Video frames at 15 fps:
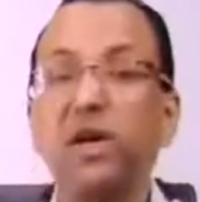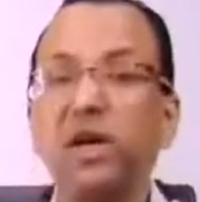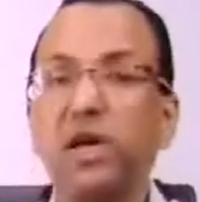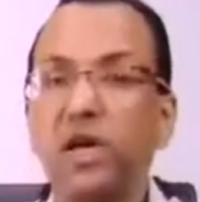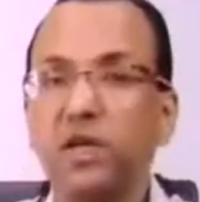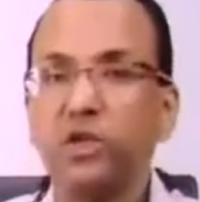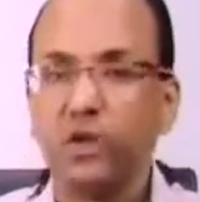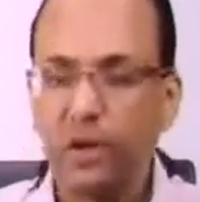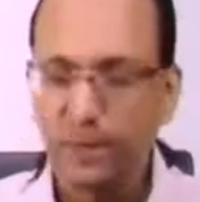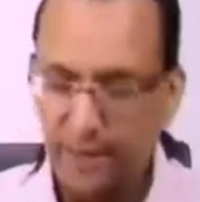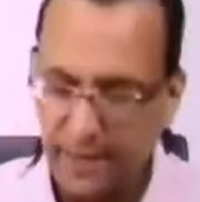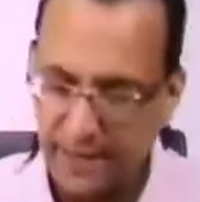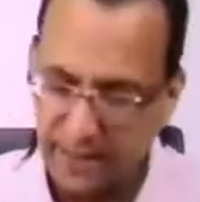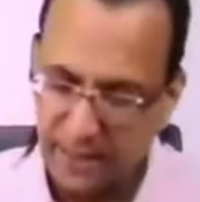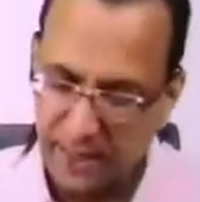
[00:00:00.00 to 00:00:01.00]
So we are
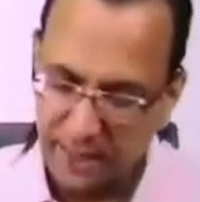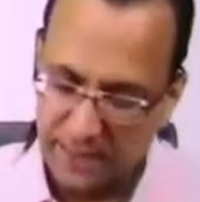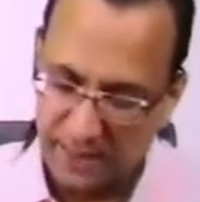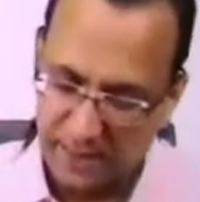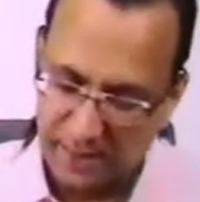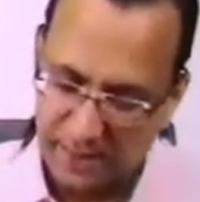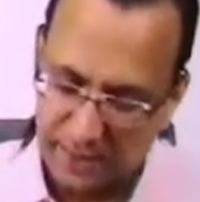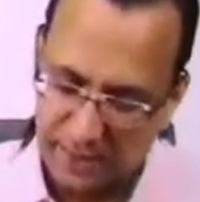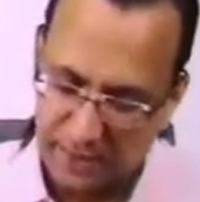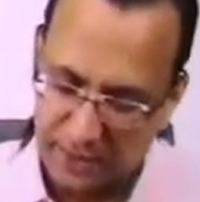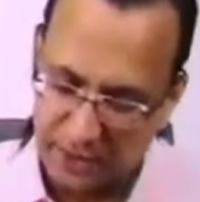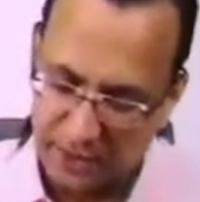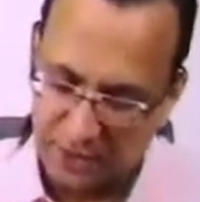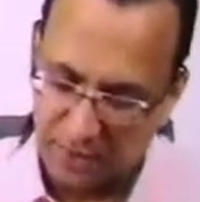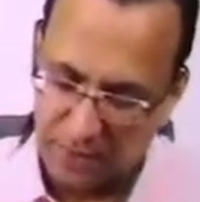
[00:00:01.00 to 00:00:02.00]
telling that taste
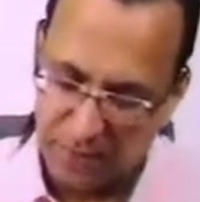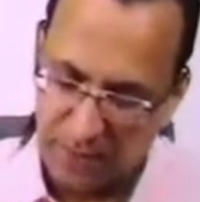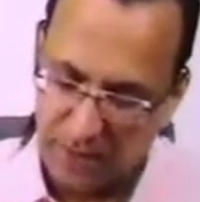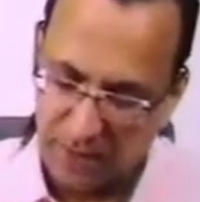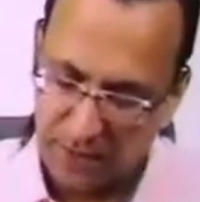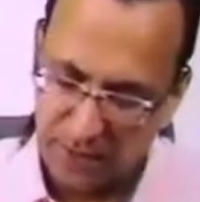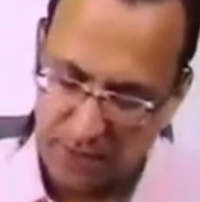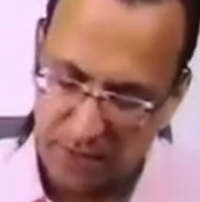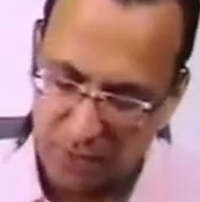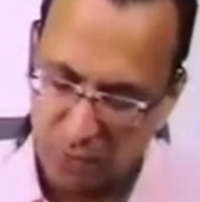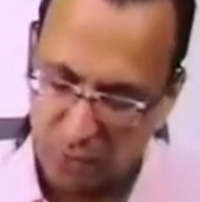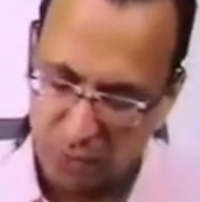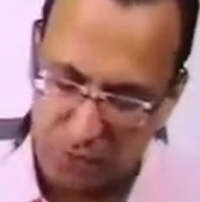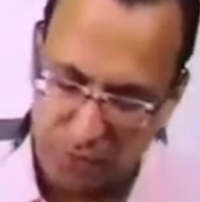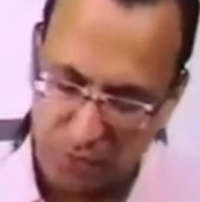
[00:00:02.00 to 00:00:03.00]
sensation from anterior
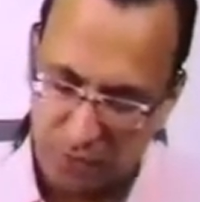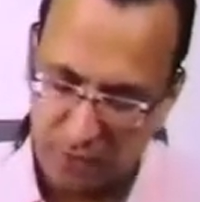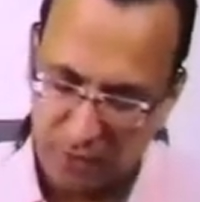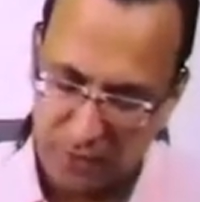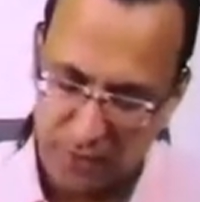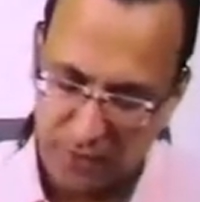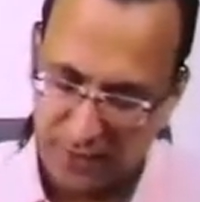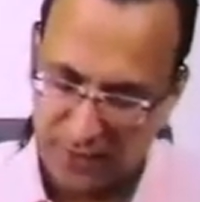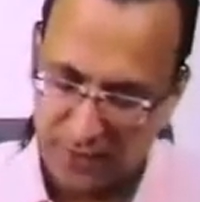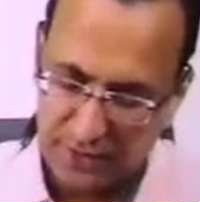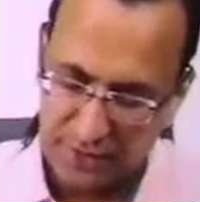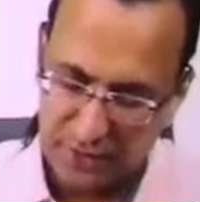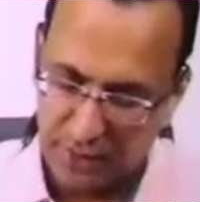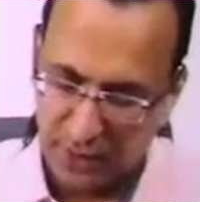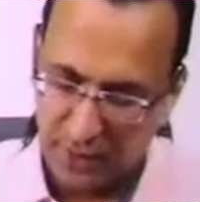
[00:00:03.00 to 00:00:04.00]
2/3 of tongue
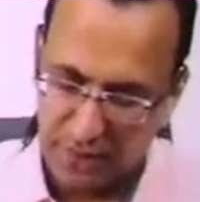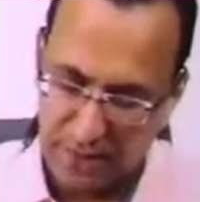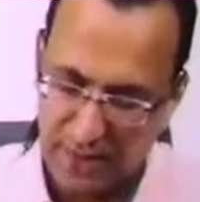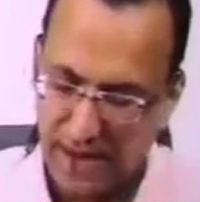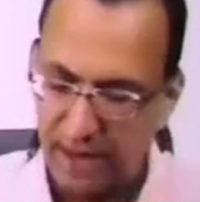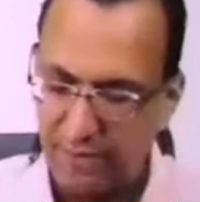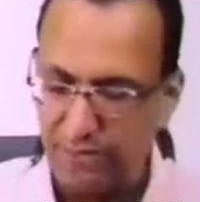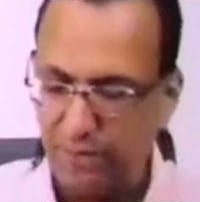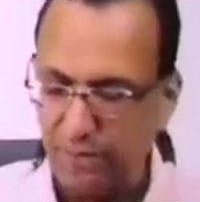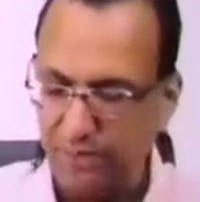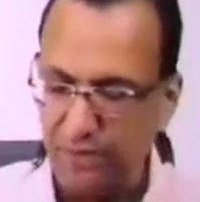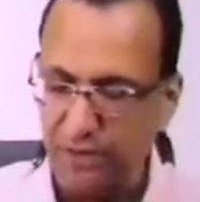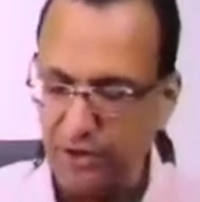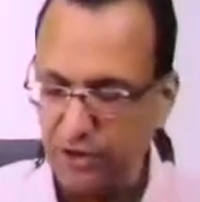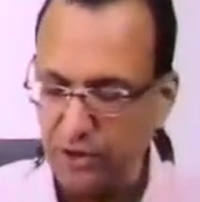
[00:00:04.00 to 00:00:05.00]
is carried by F, the
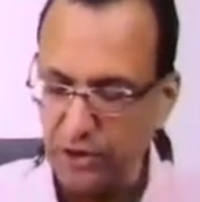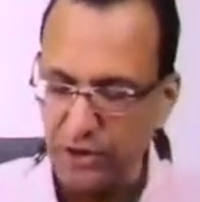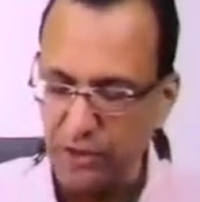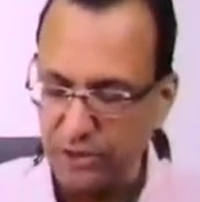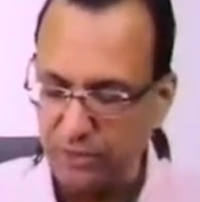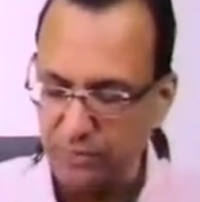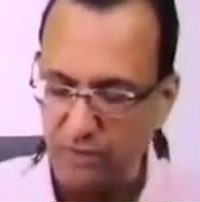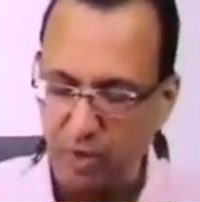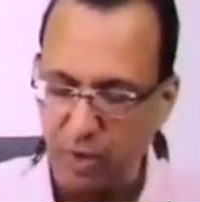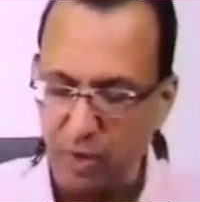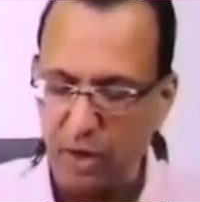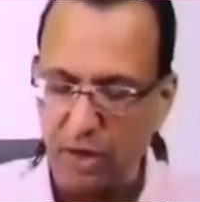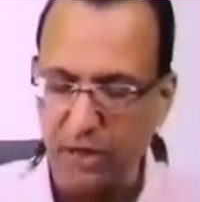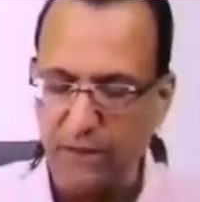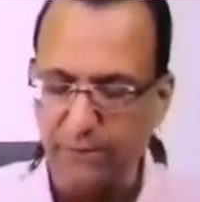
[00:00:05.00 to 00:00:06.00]
facial nerve,
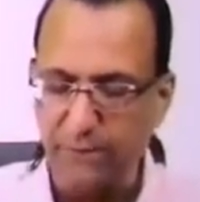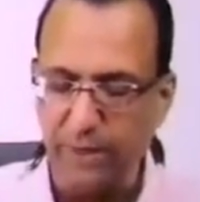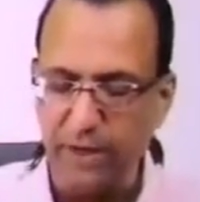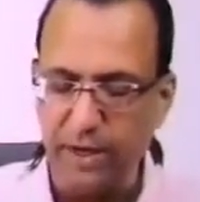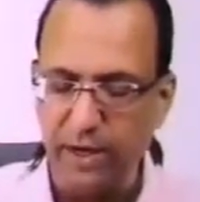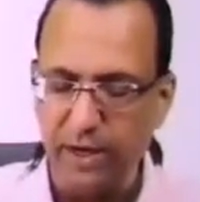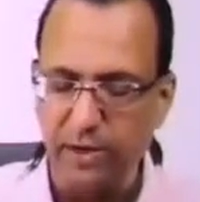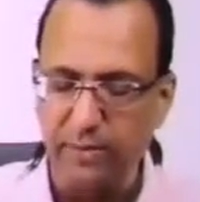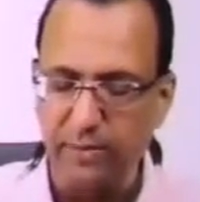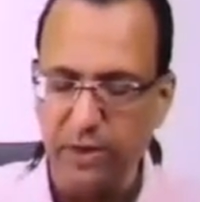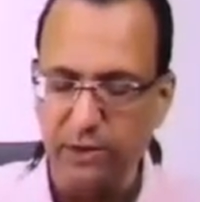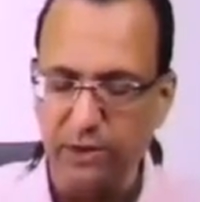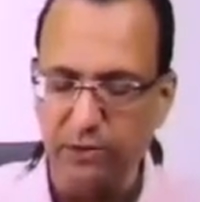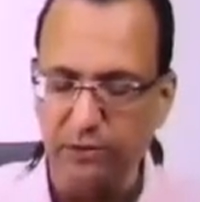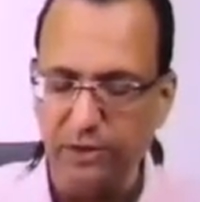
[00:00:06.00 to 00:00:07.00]
cauda tympani nerve,
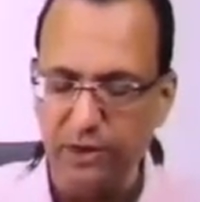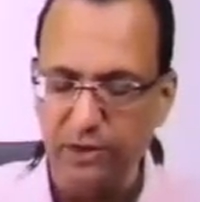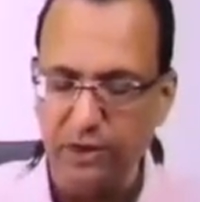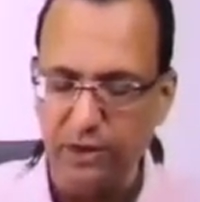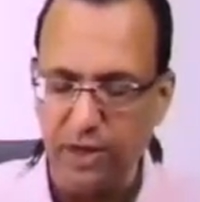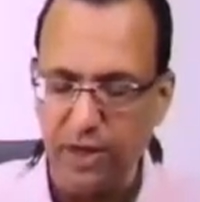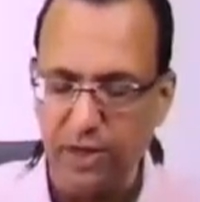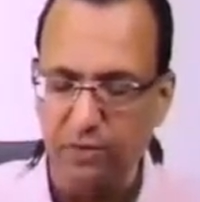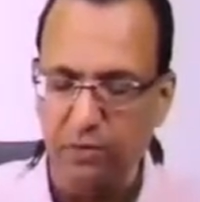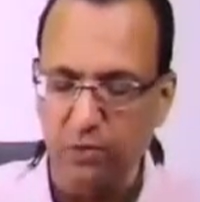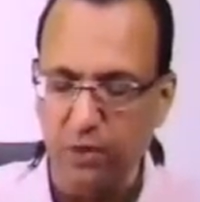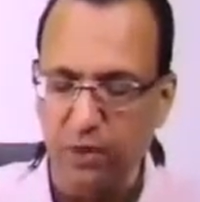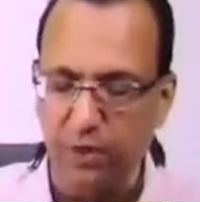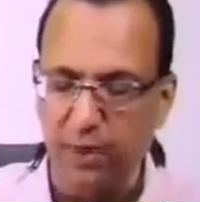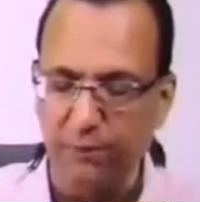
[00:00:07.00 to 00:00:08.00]
branch of facial nerve, to
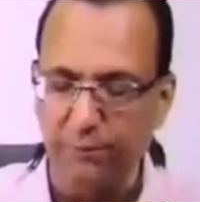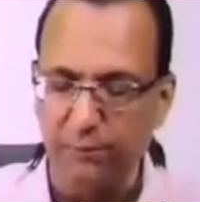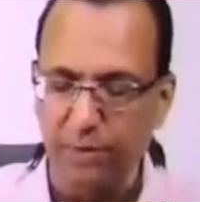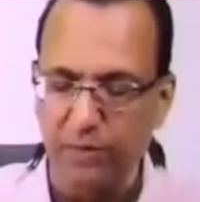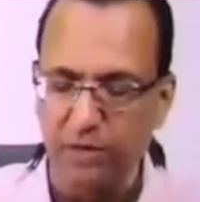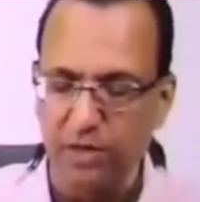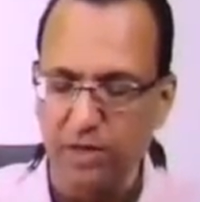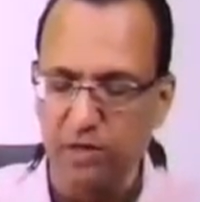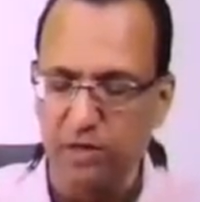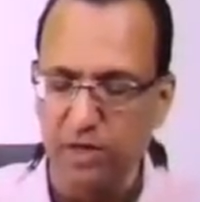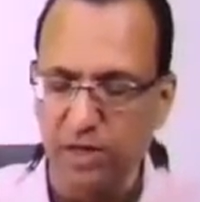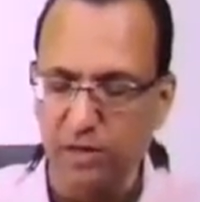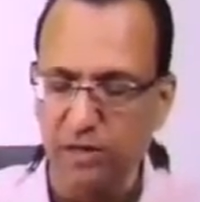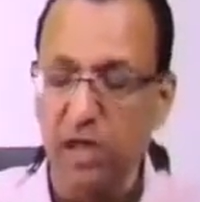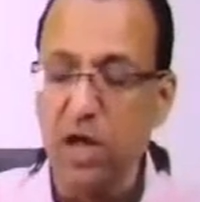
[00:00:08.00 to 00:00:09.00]
the tip of the
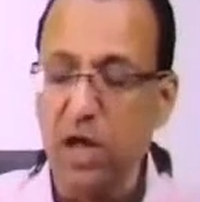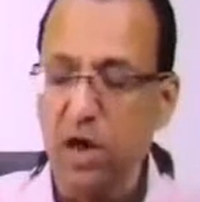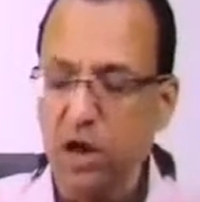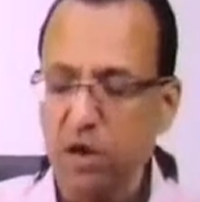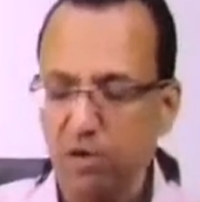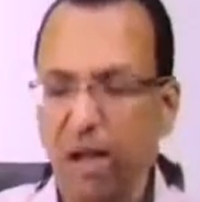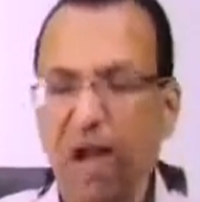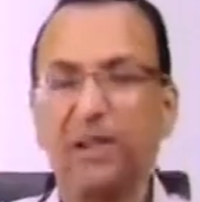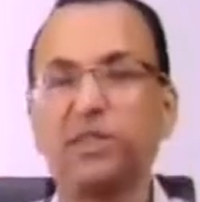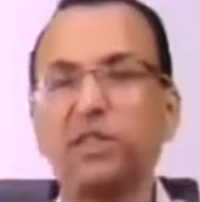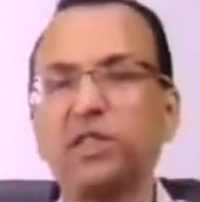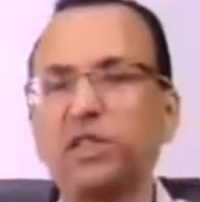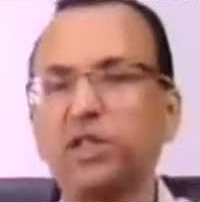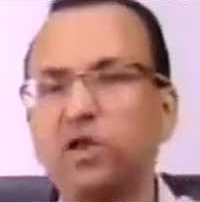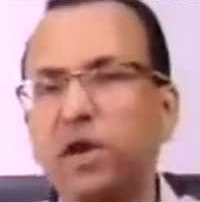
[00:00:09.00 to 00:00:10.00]
nucleus
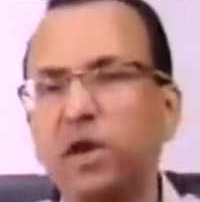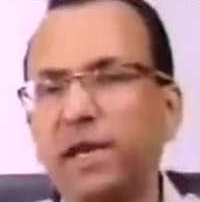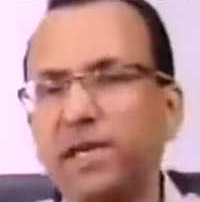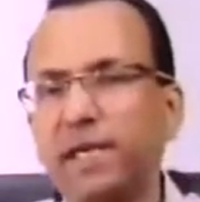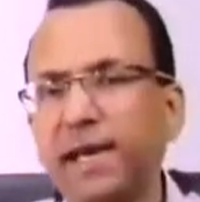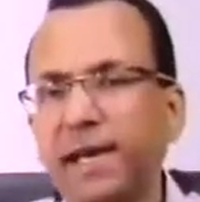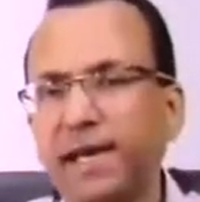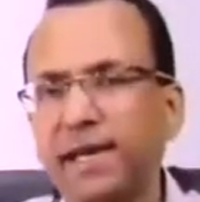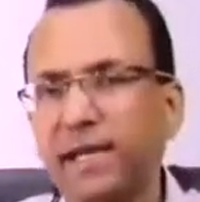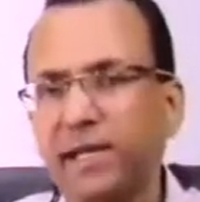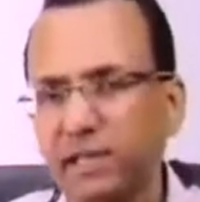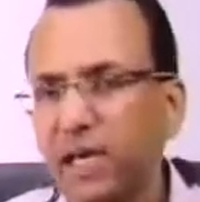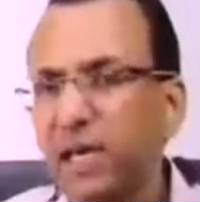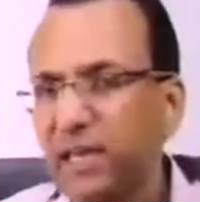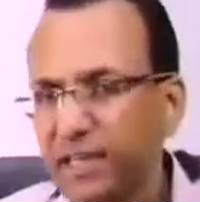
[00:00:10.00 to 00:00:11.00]
tractus
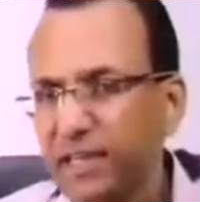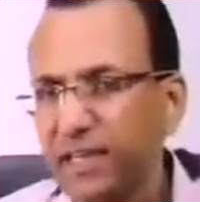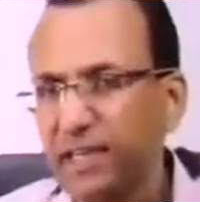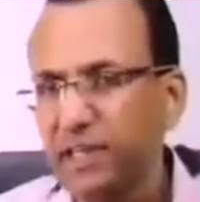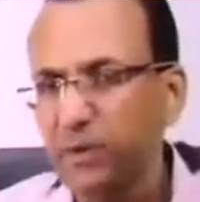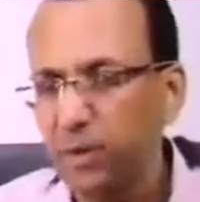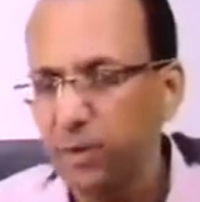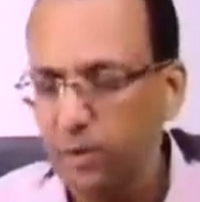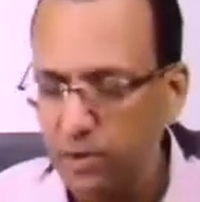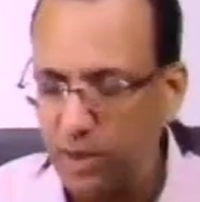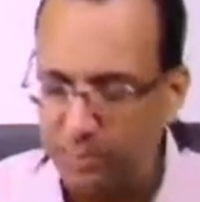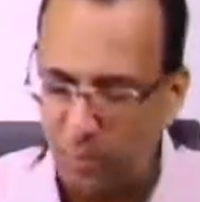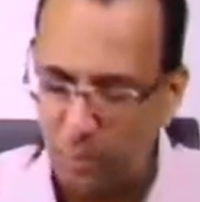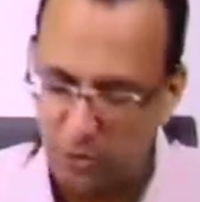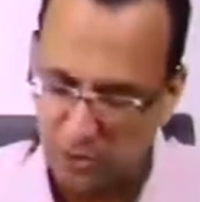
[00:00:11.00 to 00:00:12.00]
solitarius. Yes. What about the
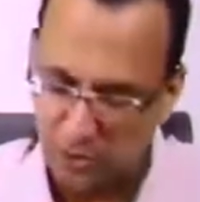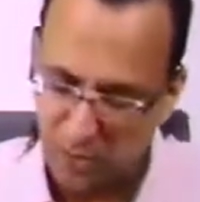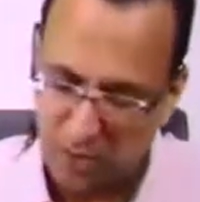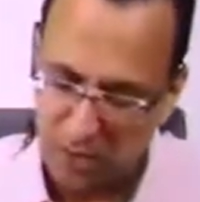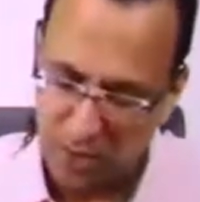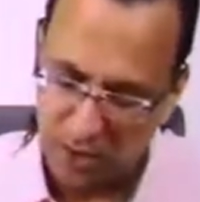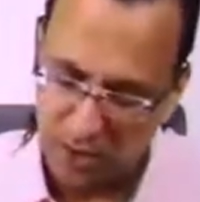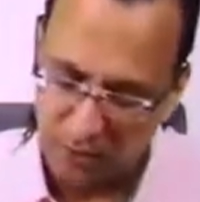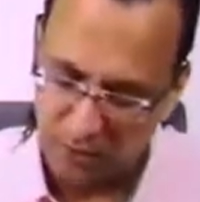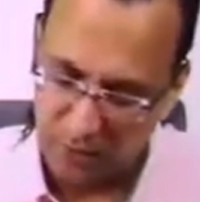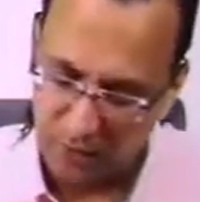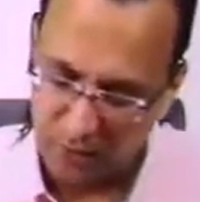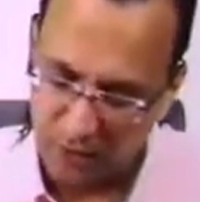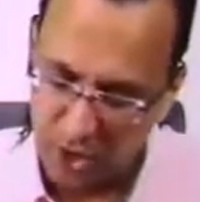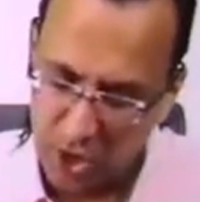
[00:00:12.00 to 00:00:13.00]
posterior 1/3 of
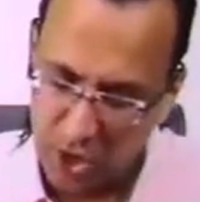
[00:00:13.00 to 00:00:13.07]
tongue?